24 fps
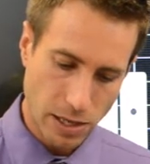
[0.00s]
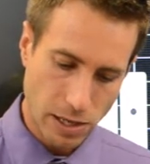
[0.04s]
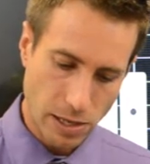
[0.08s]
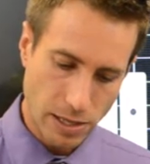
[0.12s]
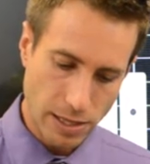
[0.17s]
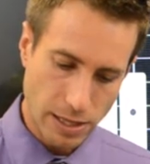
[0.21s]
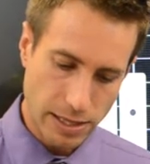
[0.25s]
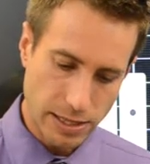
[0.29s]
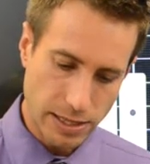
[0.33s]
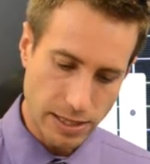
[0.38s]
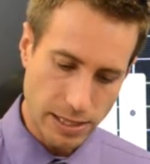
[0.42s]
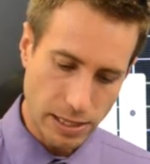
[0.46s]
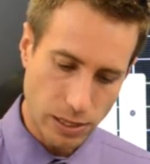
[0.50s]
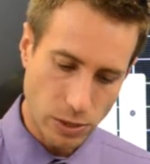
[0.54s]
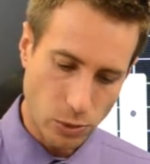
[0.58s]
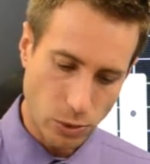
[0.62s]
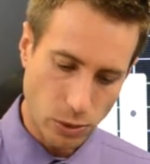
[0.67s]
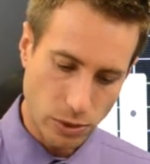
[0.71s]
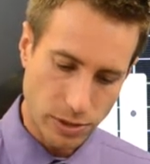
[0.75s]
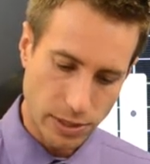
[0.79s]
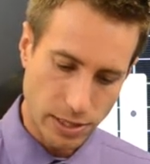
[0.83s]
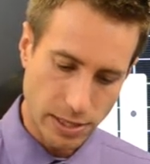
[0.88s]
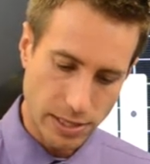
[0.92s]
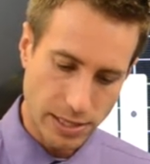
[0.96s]
is equal
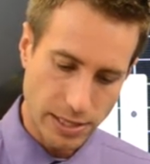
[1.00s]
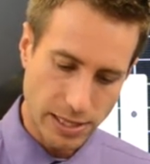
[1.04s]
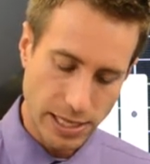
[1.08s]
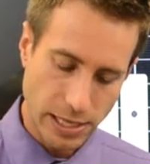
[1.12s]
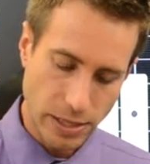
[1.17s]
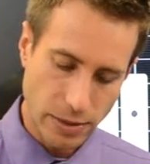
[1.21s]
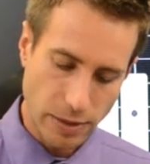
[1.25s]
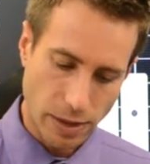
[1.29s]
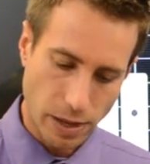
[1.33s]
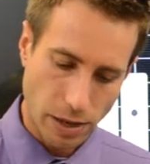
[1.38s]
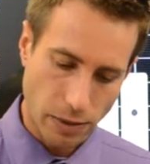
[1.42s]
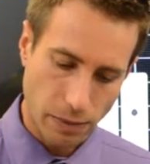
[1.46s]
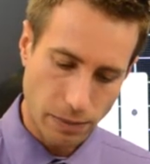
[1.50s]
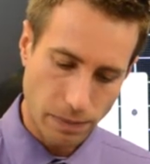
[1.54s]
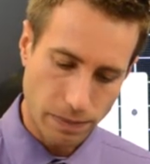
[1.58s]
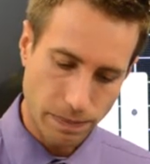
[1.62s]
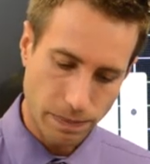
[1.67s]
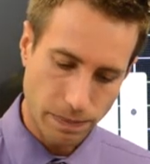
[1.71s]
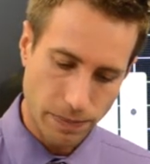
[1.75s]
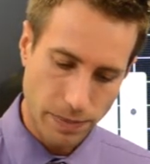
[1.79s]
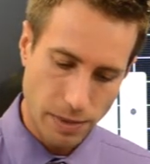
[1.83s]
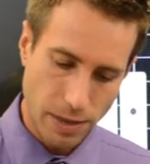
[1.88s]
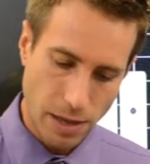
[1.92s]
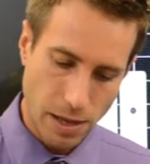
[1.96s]
to 0.
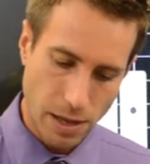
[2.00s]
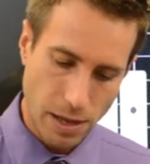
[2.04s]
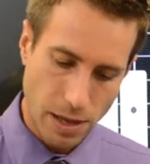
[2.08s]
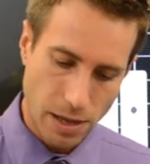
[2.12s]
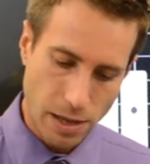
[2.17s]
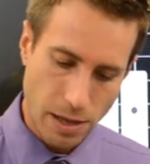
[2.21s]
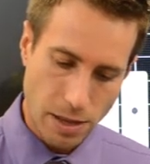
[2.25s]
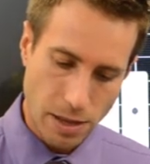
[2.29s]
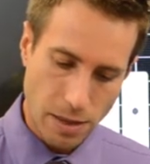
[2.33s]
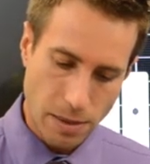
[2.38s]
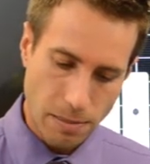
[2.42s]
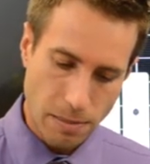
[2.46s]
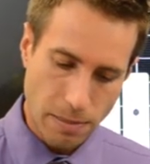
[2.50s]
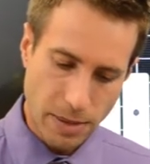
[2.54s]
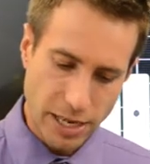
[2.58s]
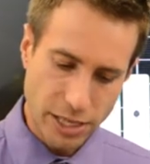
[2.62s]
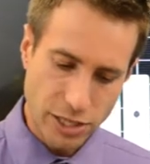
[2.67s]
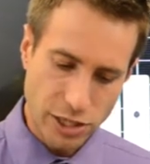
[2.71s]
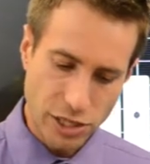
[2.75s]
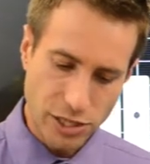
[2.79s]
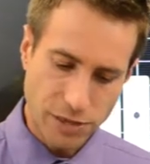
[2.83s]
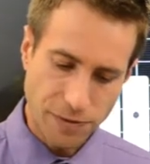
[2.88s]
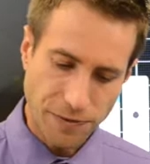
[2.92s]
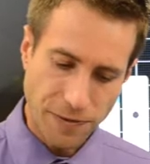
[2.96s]
But I
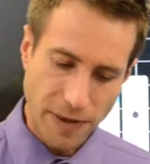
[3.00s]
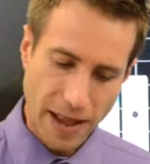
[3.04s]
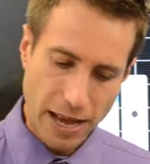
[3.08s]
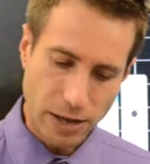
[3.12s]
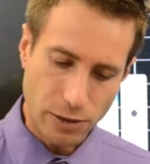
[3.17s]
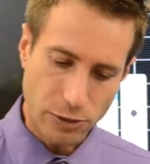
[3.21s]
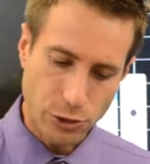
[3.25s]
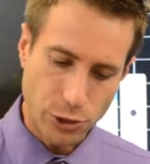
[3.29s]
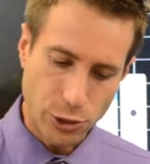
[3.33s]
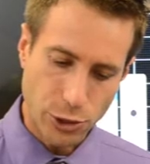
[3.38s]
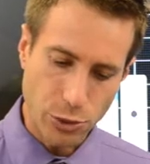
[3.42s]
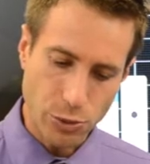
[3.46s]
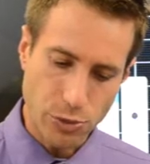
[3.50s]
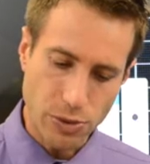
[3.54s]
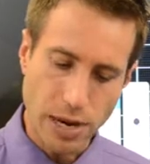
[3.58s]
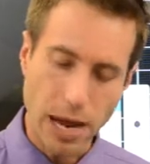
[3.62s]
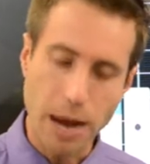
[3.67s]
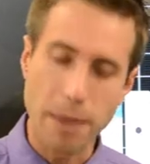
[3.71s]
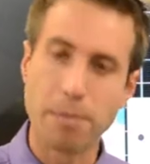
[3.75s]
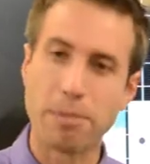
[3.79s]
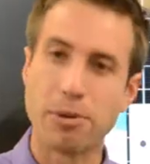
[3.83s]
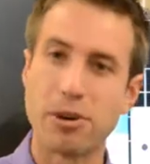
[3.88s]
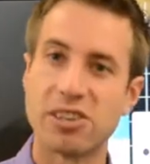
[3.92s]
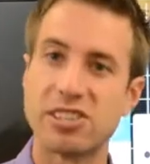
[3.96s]
just found two
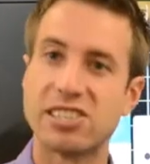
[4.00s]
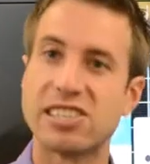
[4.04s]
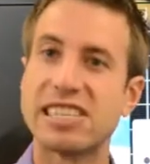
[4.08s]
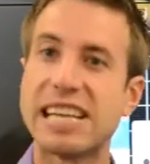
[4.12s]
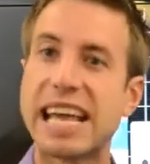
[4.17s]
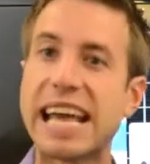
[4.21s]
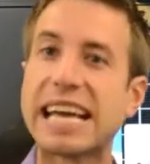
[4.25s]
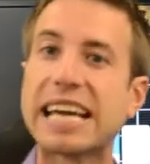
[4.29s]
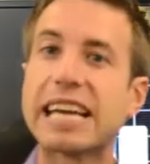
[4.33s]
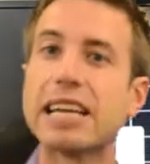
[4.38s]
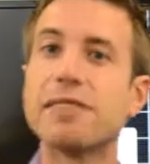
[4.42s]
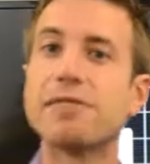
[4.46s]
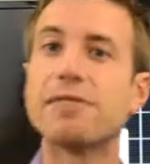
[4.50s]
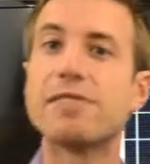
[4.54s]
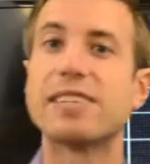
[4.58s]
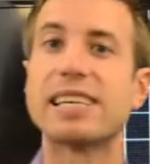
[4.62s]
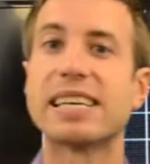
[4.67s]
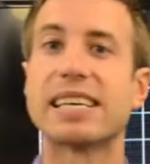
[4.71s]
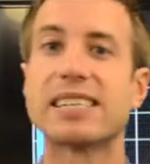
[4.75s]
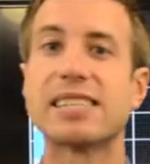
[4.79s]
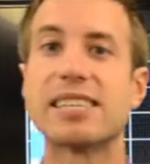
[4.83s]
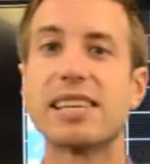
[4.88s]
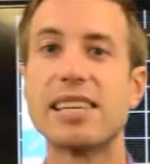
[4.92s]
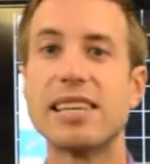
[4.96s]
numbers, negative
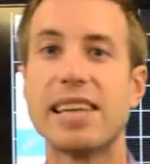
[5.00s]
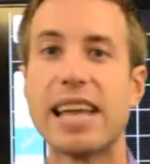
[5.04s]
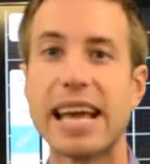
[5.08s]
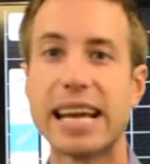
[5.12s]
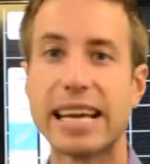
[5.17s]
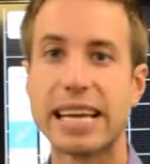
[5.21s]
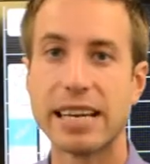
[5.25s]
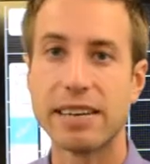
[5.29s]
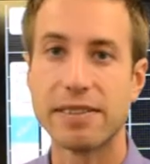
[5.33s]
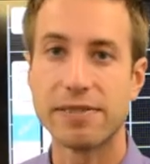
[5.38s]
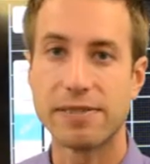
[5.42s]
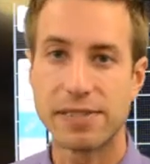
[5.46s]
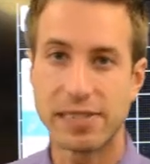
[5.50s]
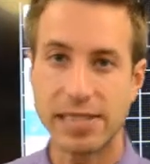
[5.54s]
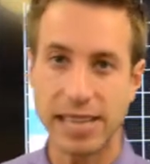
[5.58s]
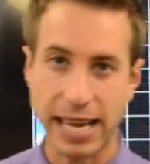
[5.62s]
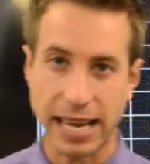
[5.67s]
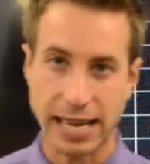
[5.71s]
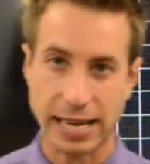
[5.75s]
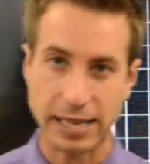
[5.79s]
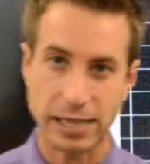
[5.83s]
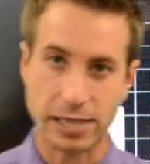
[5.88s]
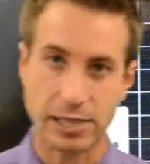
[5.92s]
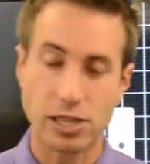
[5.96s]
6 and negative
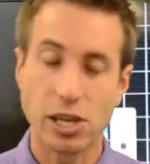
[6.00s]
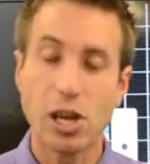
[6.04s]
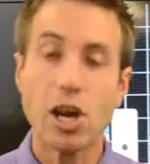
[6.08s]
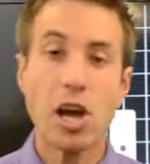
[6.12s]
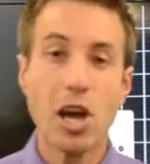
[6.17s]
6.